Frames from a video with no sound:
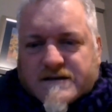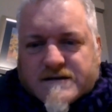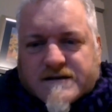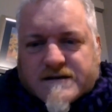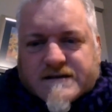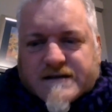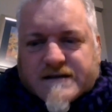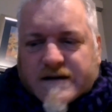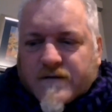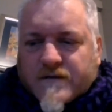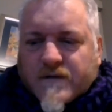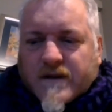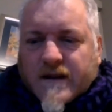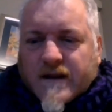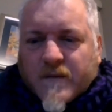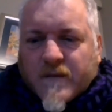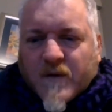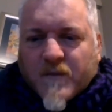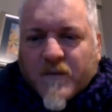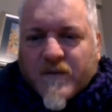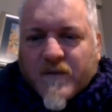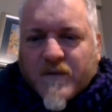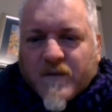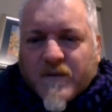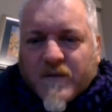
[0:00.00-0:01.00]
to sit with them
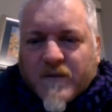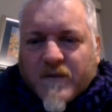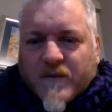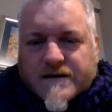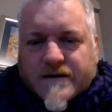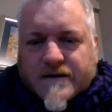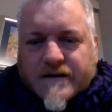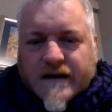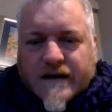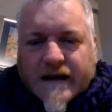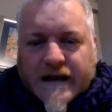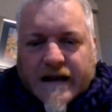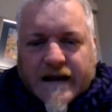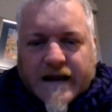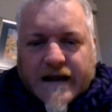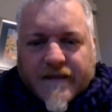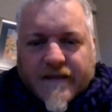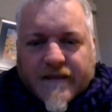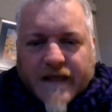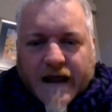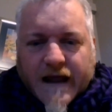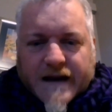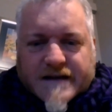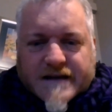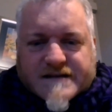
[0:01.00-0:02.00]
and play. So
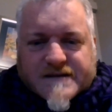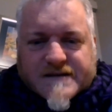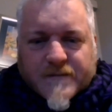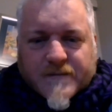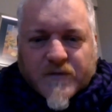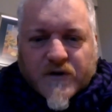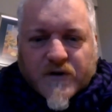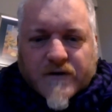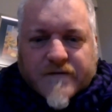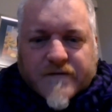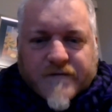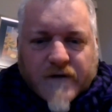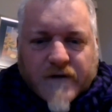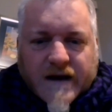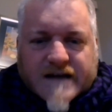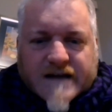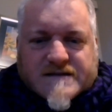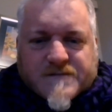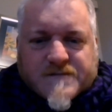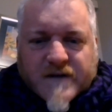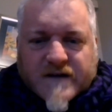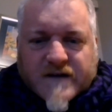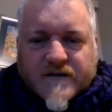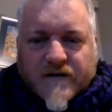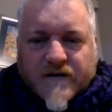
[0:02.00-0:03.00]
that is a beautiful
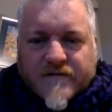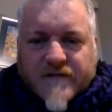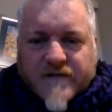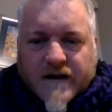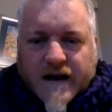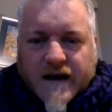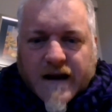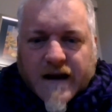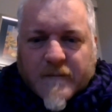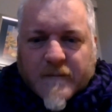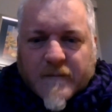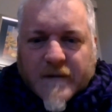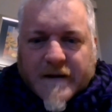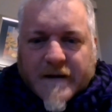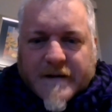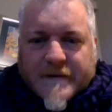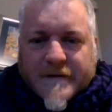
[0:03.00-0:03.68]
aspect of the game.